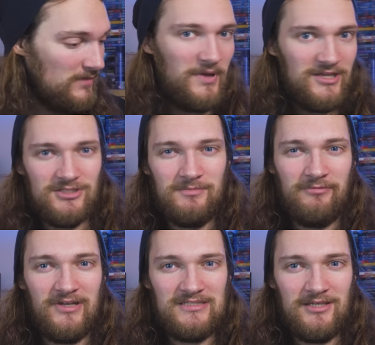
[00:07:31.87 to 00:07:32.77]
Based on my
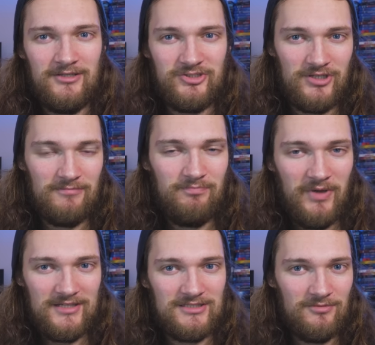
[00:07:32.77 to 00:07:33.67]
research and
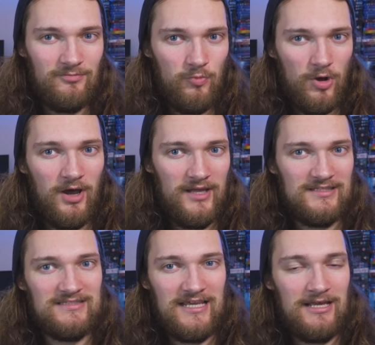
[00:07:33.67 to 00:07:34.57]
based on what I
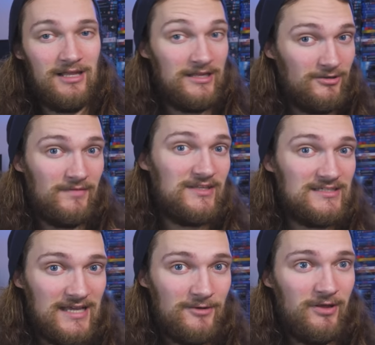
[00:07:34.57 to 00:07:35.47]
can tell, I don't have an
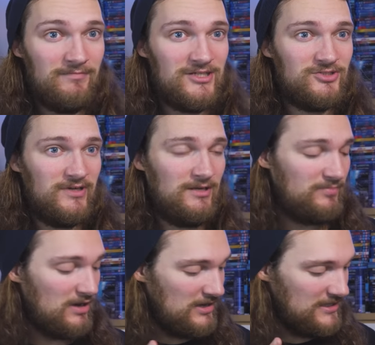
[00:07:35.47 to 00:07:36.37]
exact way of measuring,
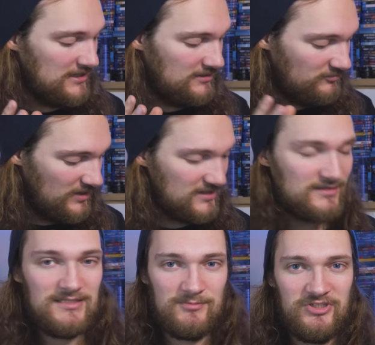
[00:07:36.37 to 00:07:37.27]
but I
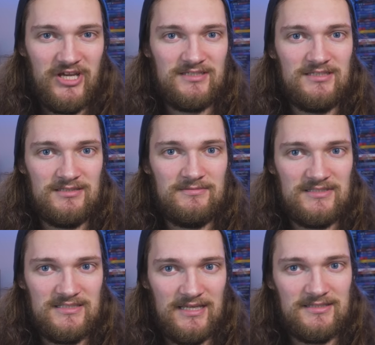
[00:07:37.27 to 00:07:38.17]
reckon this projector
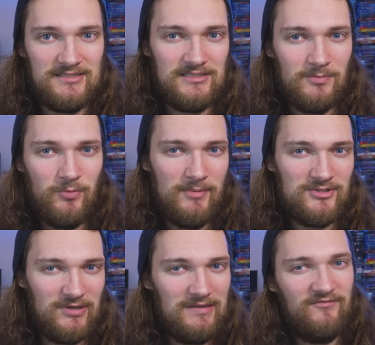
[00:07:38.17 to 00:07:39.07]
sits somewhere
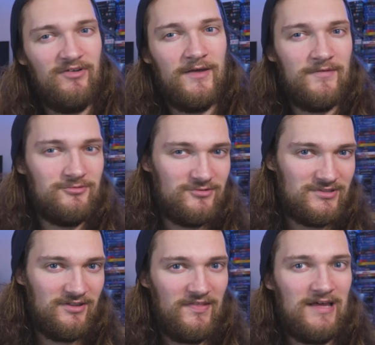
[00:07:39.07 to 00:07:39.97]
between five hundred
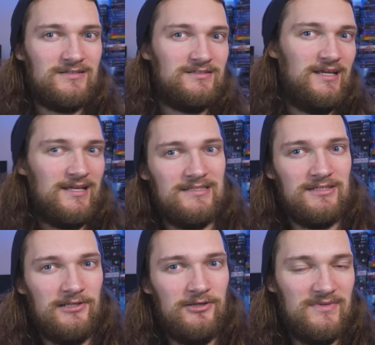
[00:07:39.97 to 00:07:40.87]
and one thousand
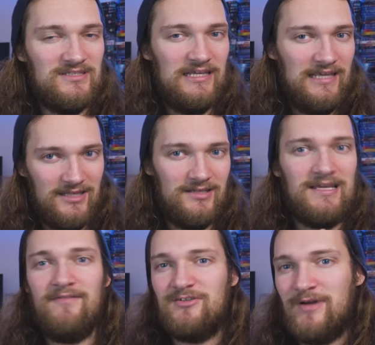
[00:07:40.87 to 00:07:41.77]
ANSI lumens. Again, I'd
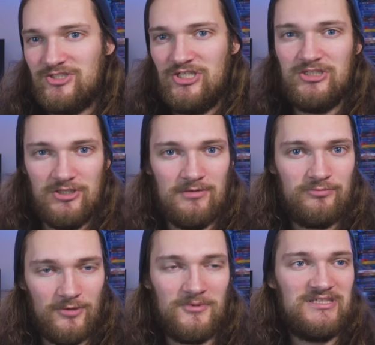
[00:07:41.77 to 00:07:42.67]
have to actually do a
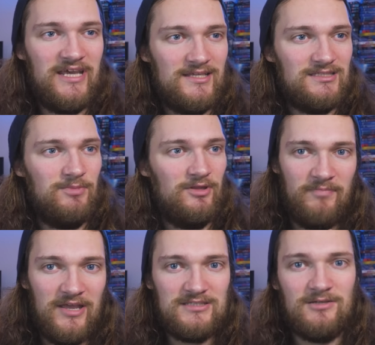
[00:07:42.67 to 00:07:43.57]
proper test, but
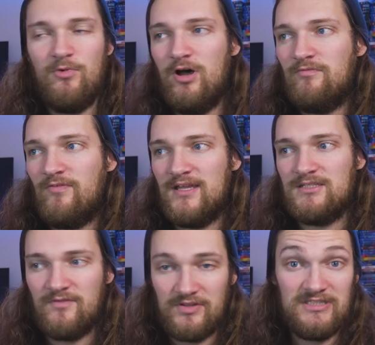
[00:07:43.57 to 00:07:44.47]
based on what I've
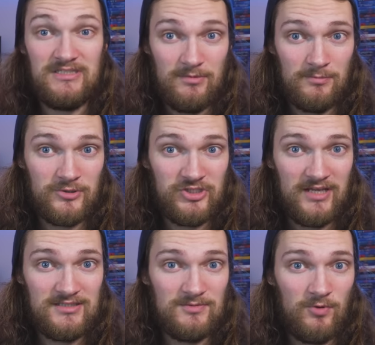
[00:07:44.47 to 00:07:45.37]
read of other similar
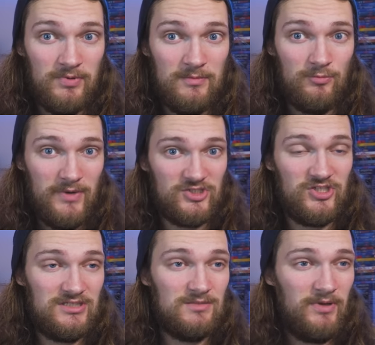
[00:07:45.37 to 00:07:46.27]
projectors and what people measured
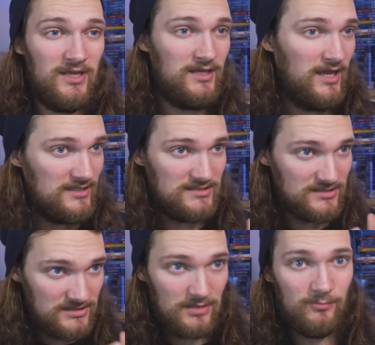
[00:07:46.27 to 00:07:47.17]
it to be, it's
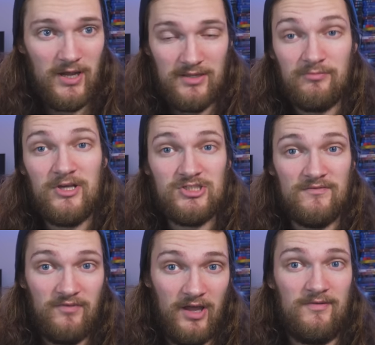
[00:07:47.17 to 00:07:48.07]
somewhere in the region
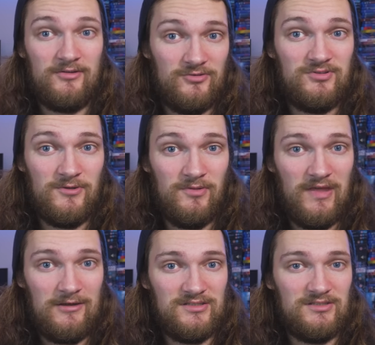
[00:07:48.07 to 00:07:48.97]
of five hundred to one
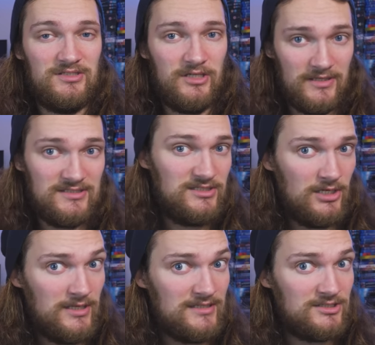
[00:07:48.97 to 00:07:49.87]
thousand. So that's
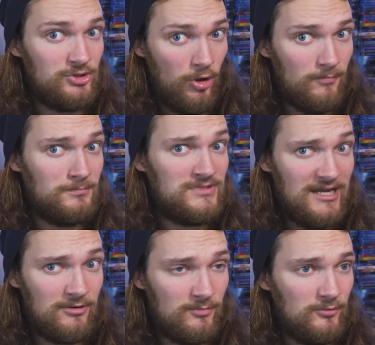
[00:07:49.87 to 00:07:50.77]
still, that's not
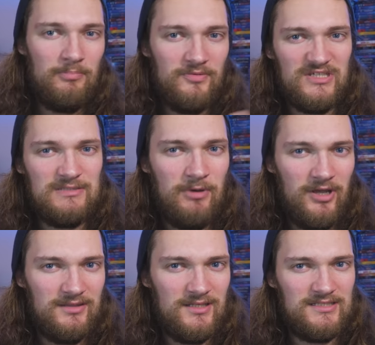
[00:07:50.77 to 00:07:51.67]
terrible. But
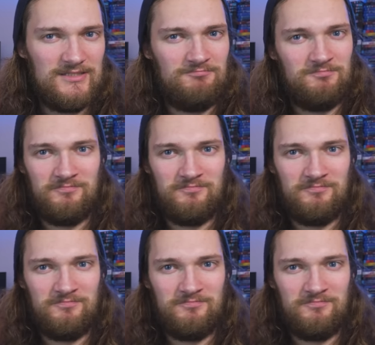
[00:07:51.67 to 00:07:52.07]
despite this